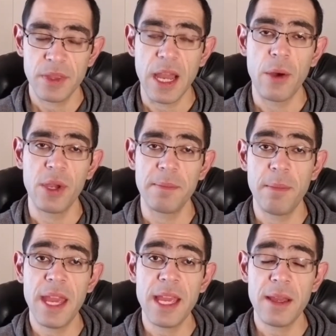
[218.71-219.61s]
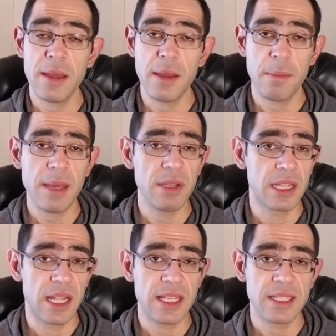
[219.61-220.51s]
Now, it may it may be
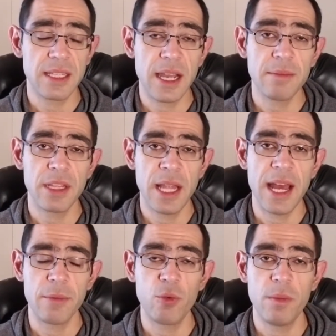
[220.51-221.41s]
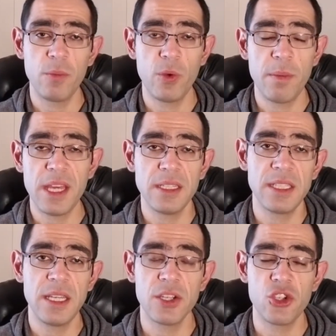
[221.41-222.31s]
less time than that. We, we may
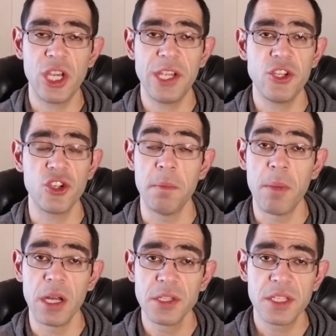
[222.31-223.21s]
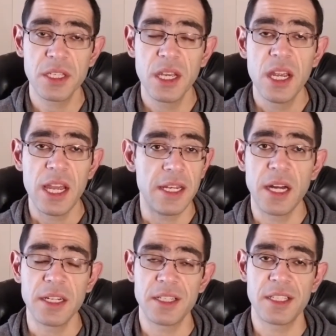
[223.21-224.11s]
see a change in months and
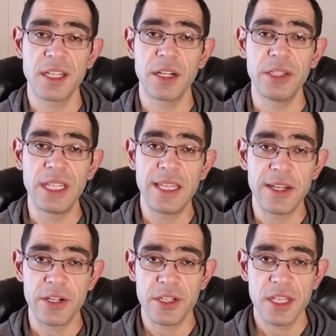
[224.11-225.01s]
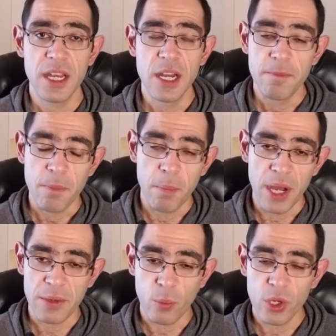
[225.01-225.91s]
not necessarily years.
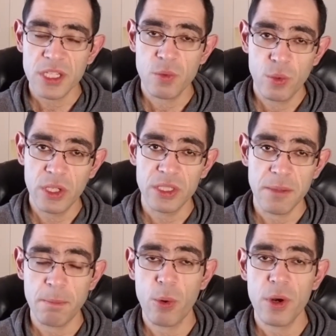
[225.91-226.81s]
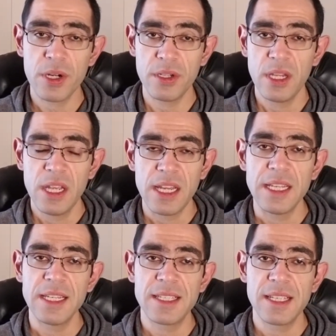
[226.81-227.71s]
But what's really important
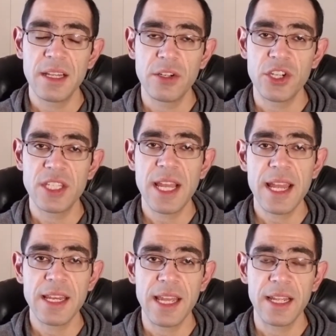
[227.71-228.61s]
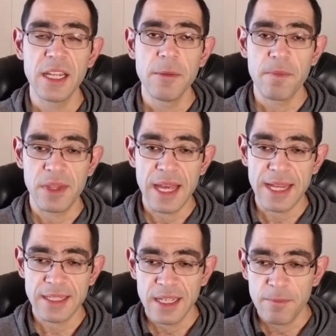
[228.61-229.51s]
is understanding
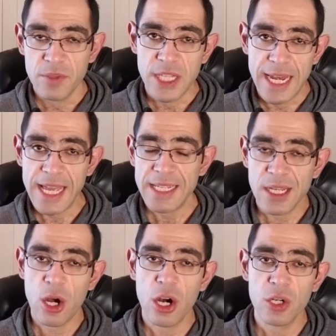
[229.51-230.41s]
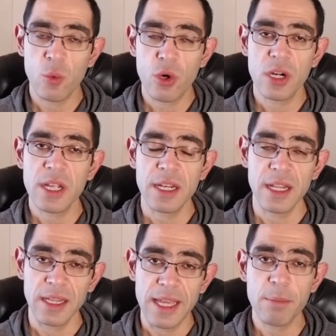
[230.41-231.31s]
that today's hard work and
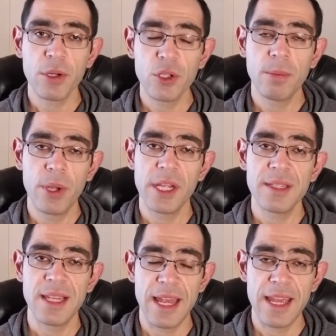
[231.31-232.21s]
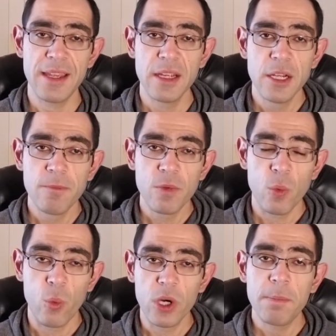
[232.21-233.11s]
the labor you put in today
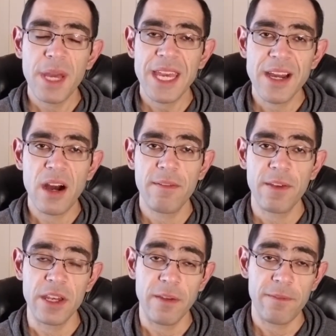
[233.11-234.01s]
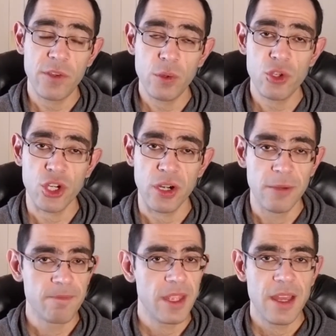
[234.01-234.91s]
will pay off in the future.
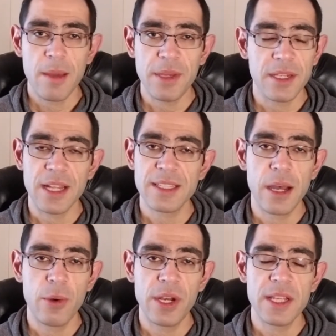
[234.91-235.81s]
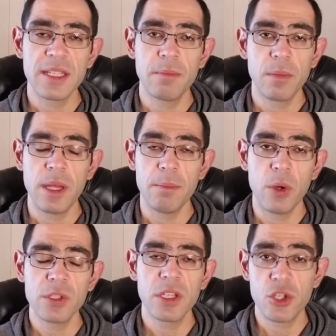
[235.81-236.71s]
I mean, that's how it is in, in
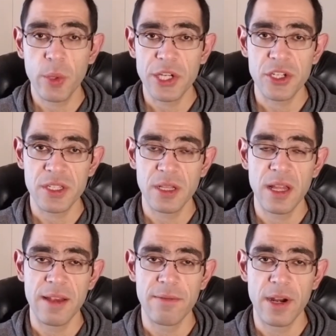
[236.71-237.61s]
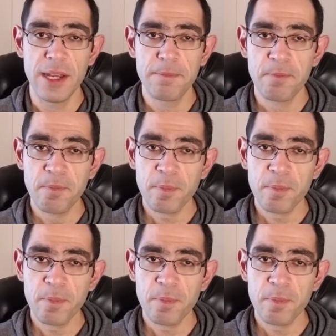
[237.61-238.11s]
most situations in life, right?